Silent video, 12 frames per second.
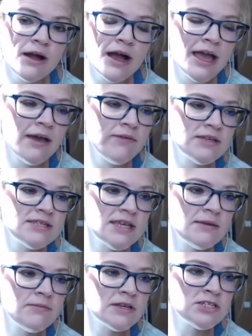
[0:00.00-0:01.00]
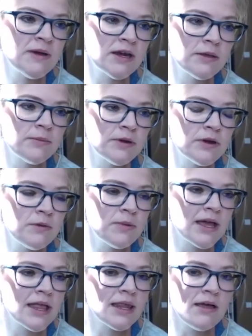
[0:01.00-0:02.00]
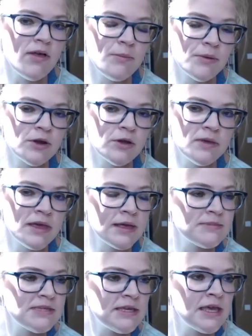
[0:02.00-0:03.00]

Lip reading: I haven't said much about Alberto, but I love Alberto because